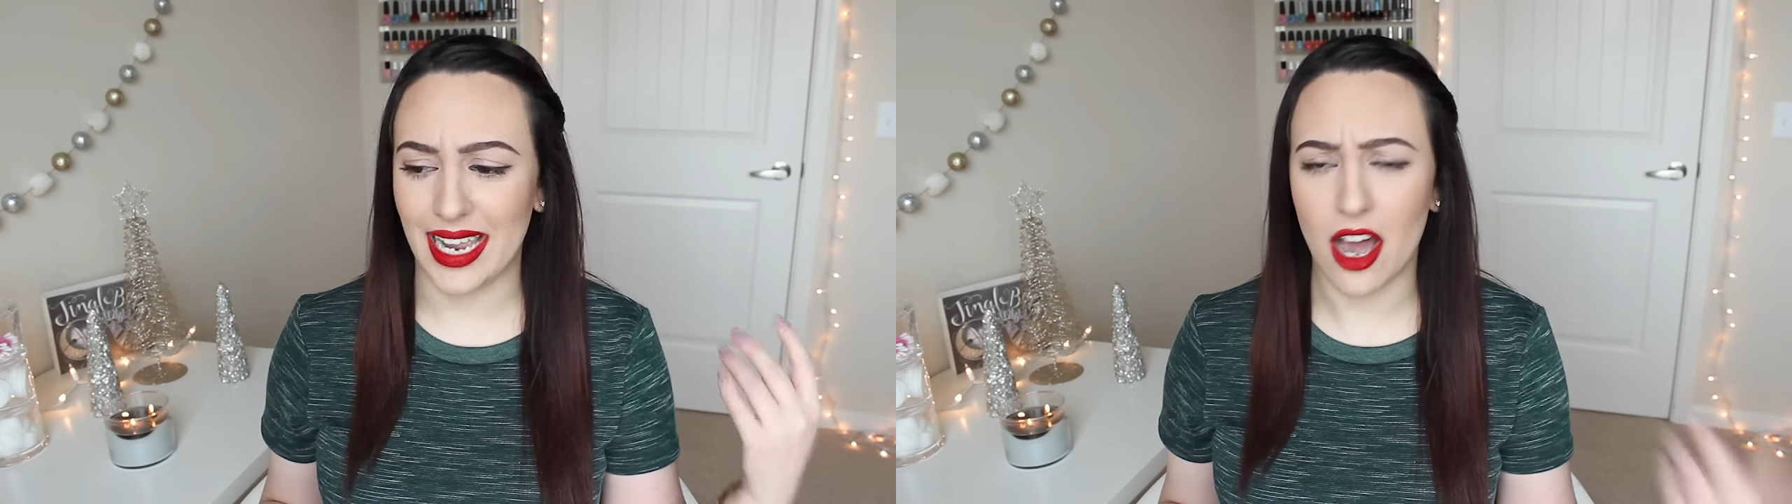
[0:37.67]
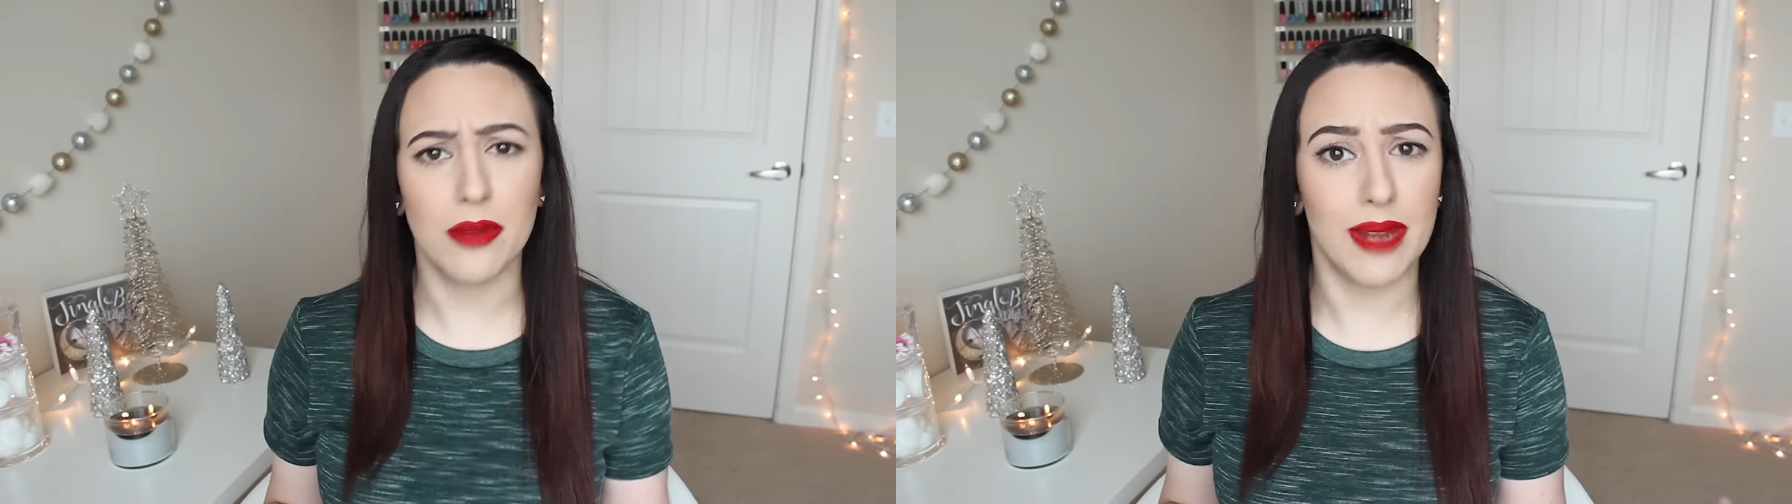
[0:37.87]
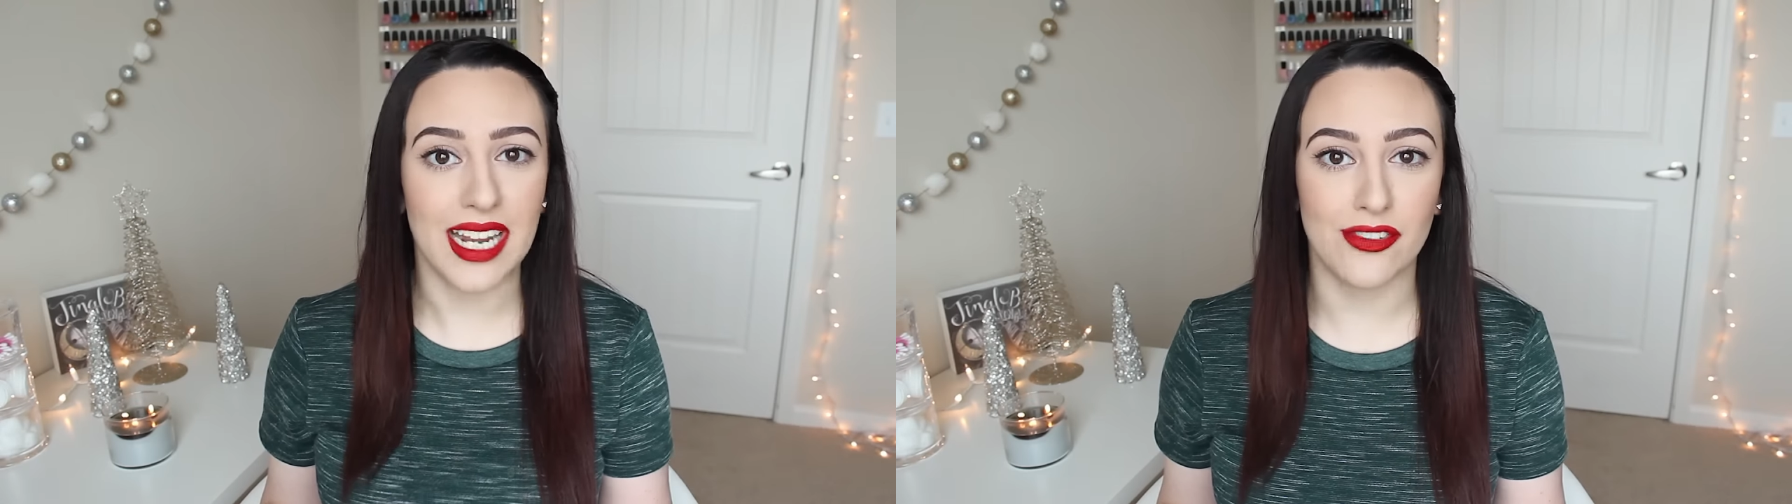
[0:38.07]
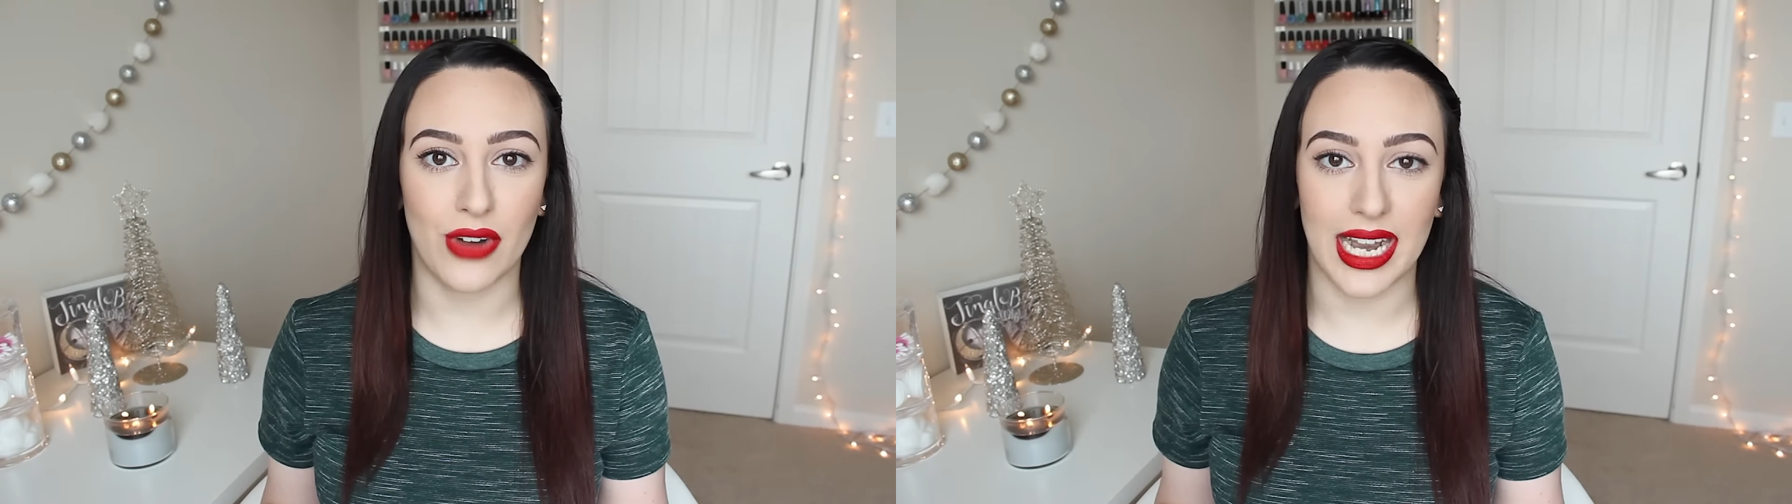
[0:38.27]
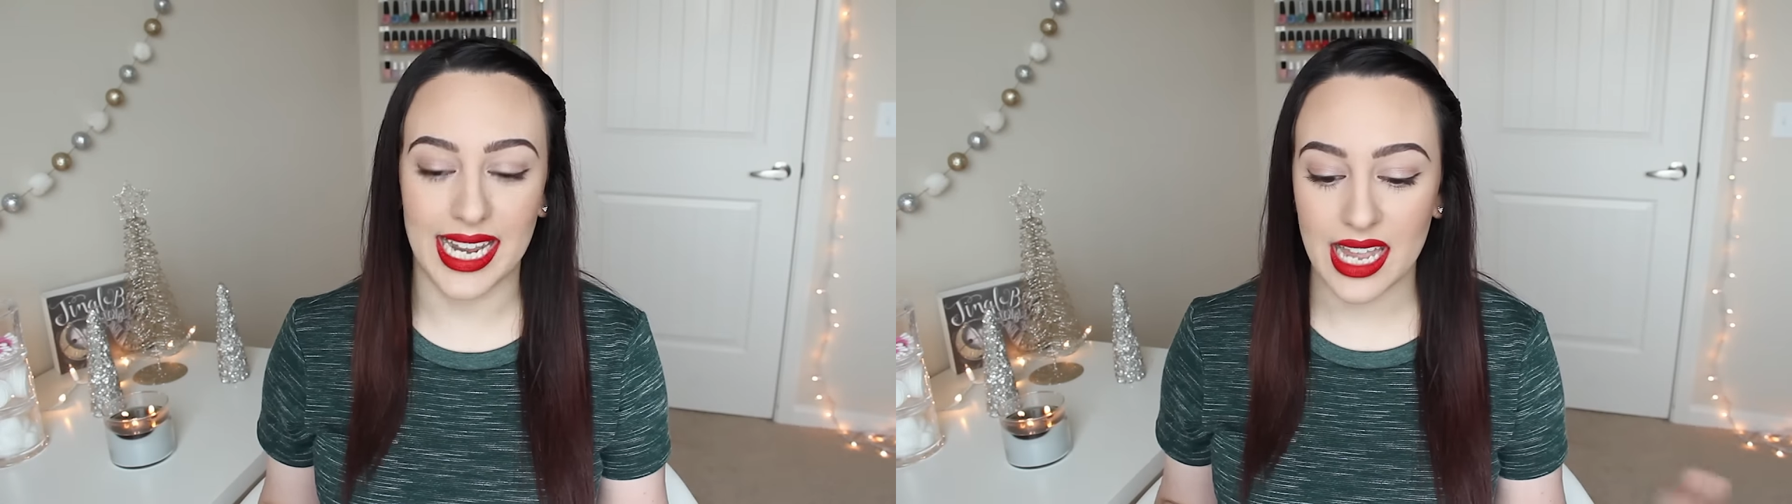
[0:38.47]
on Black
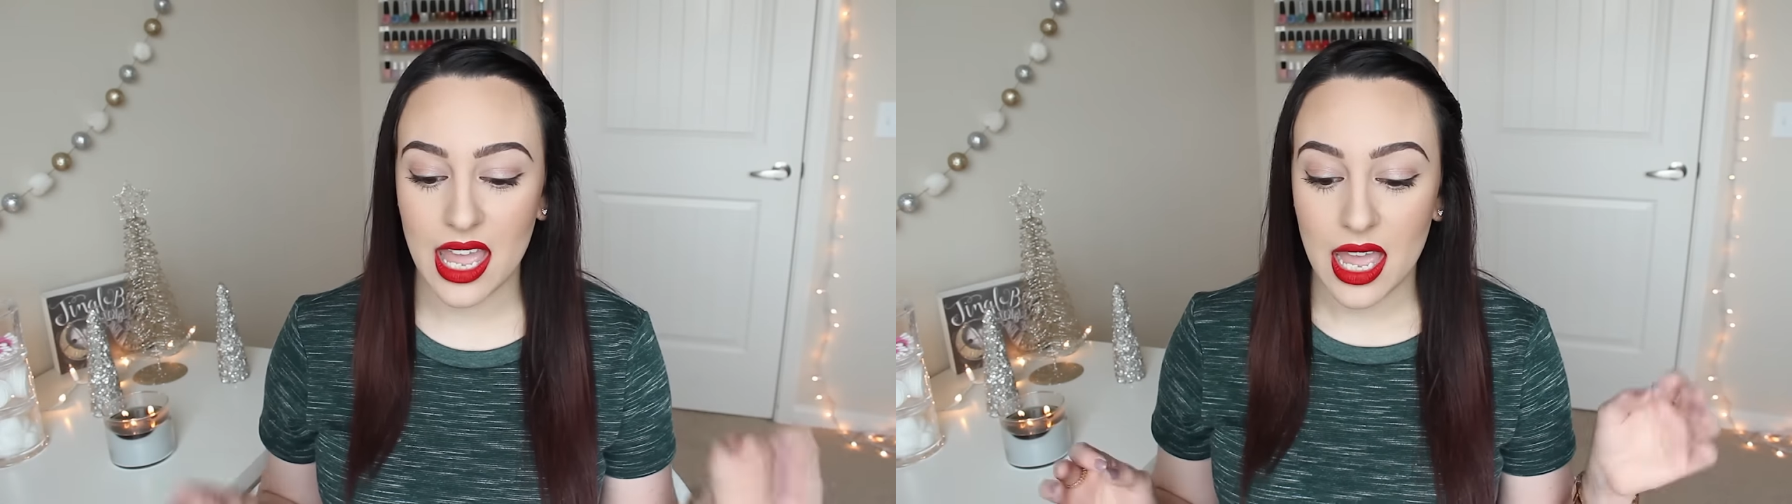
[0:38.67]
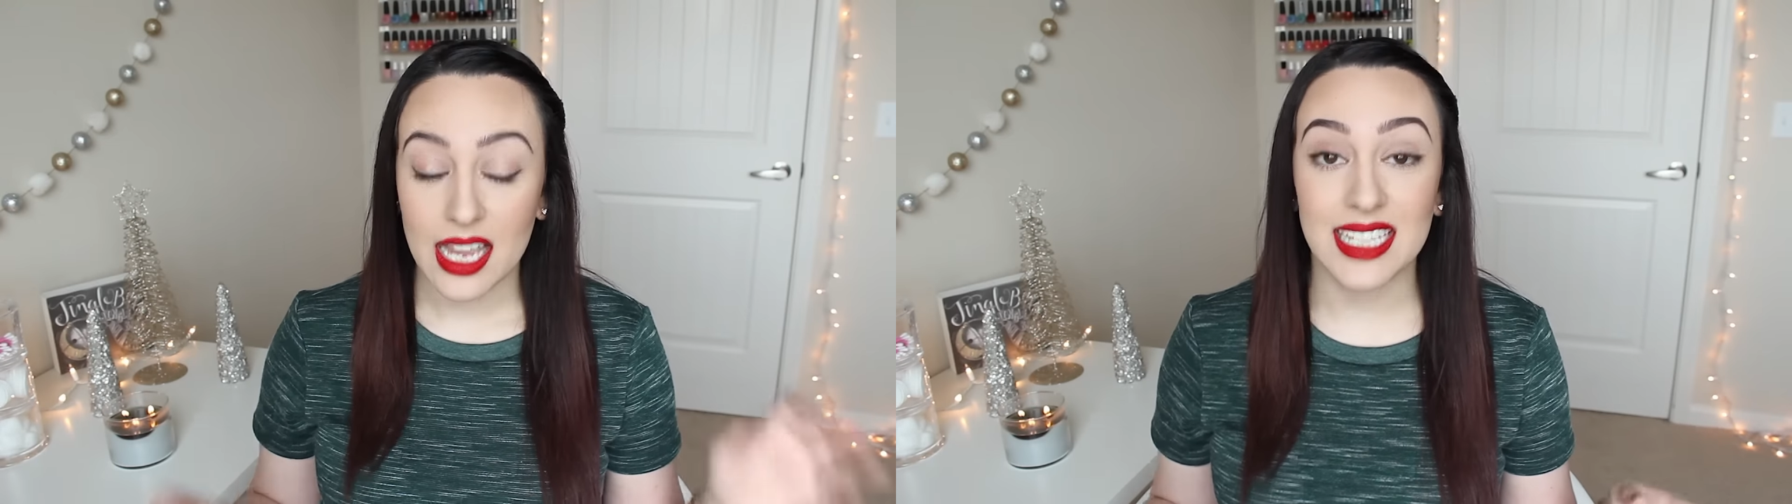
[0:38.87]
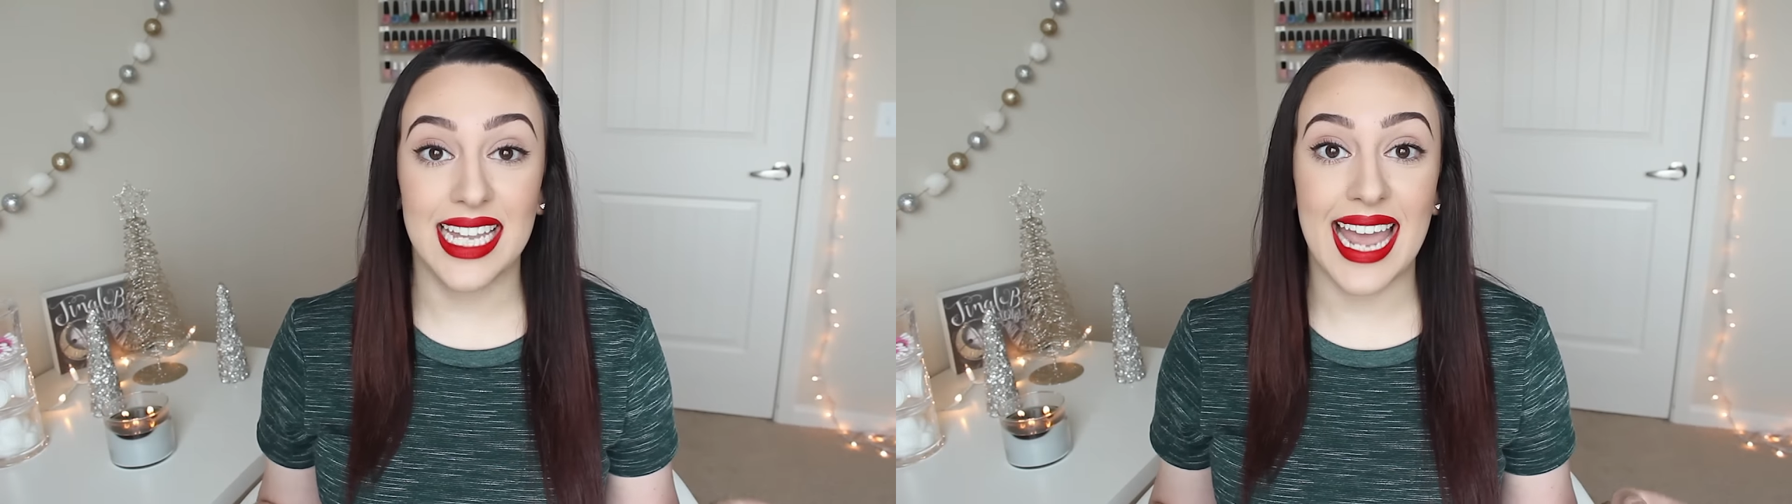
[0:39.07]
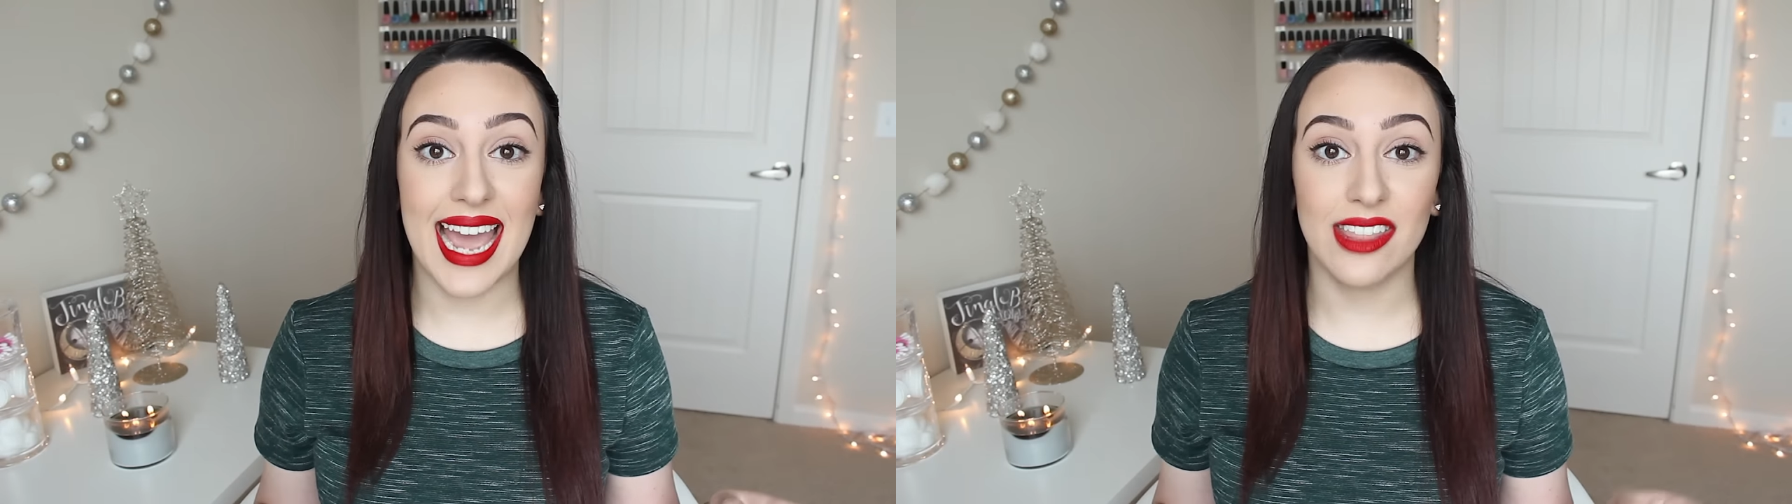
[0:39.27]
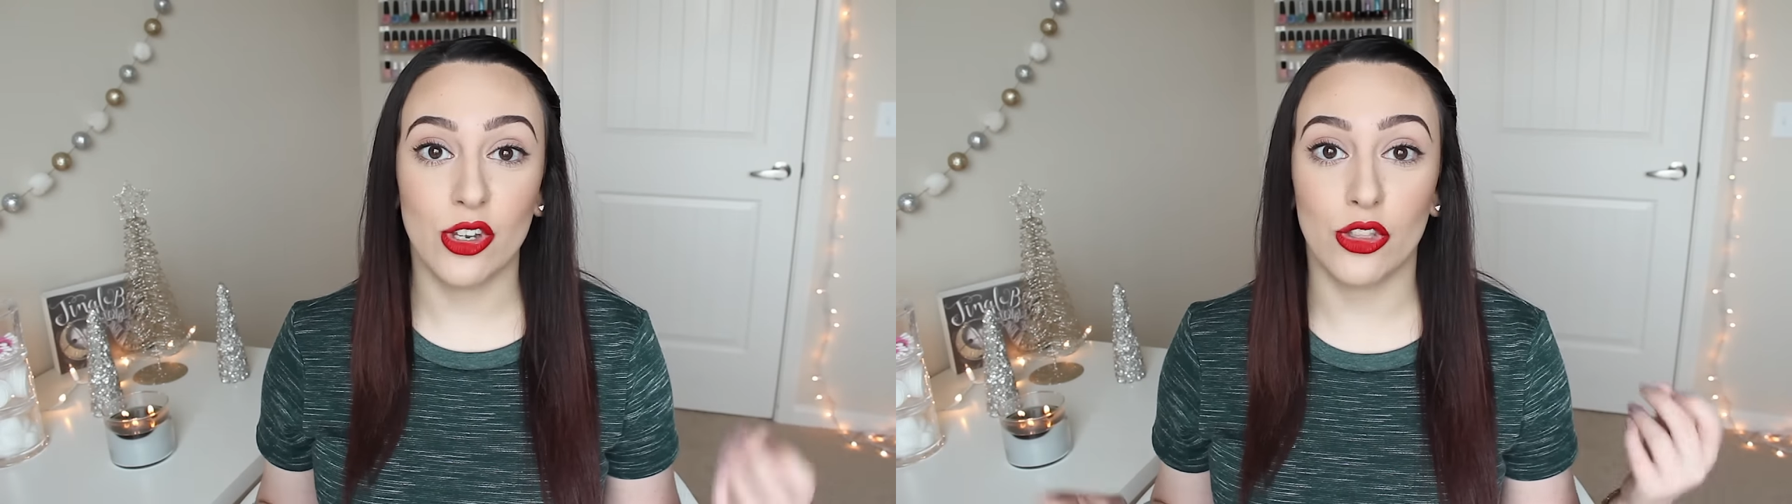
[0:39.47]
Friday because they had